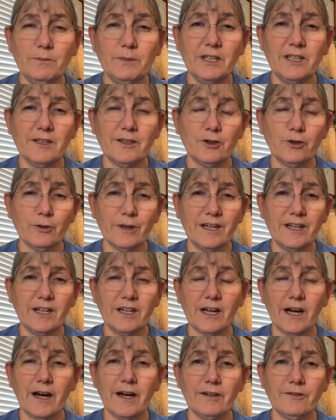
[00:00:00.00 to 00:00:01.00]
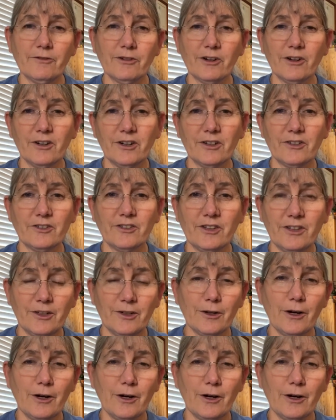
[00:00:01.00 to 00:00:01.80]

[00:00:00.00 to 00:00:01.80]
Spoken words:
be a great guide for us in